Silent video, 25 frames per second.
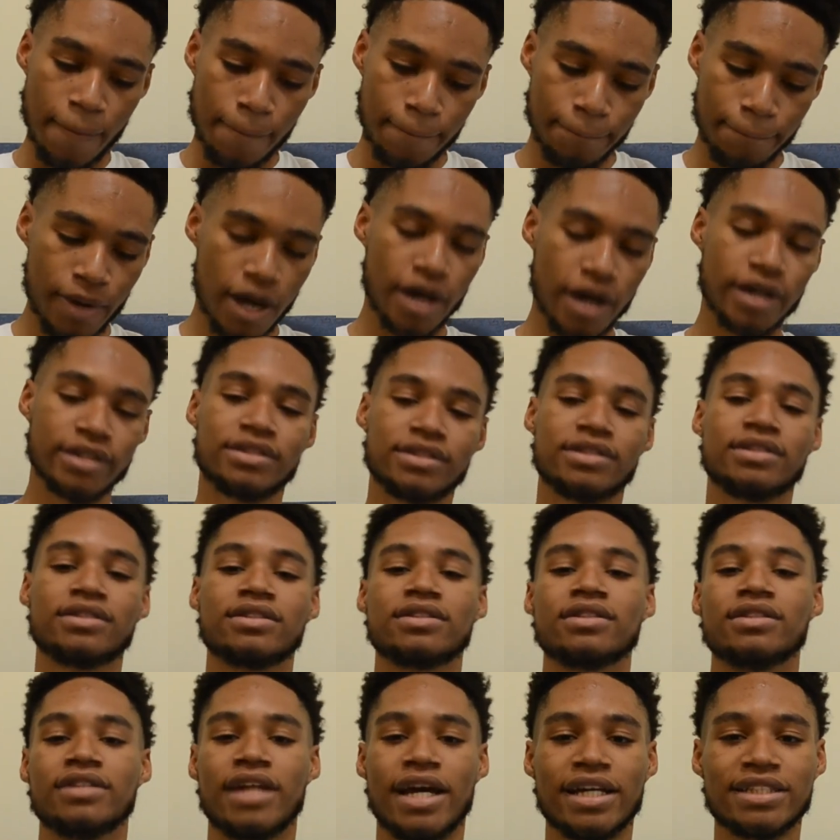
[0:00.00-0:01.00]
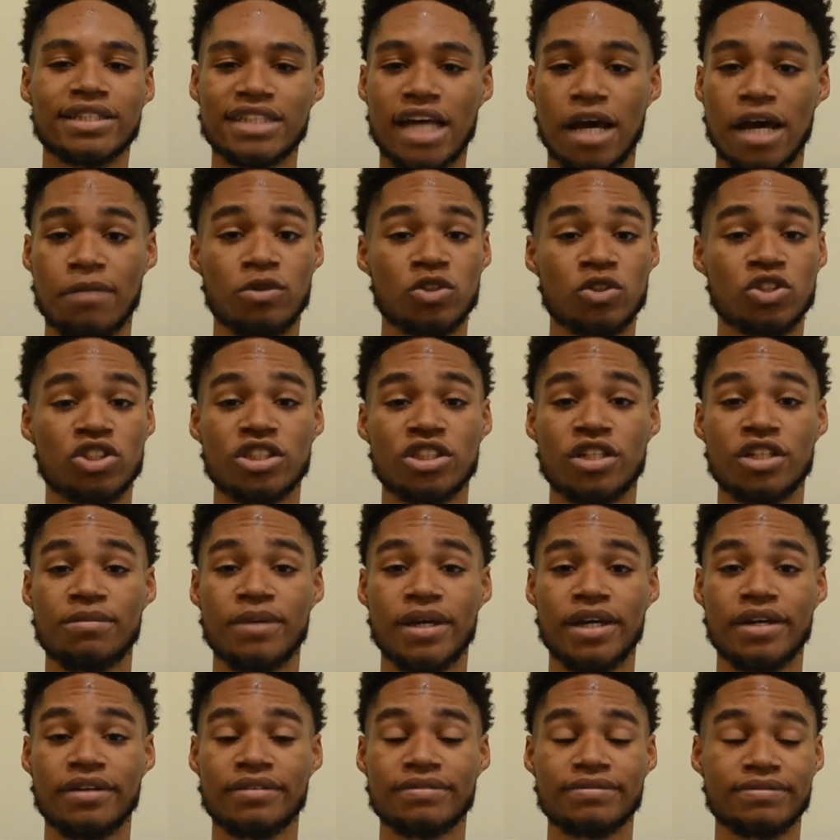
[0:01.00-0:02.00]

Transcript: But next time you see me,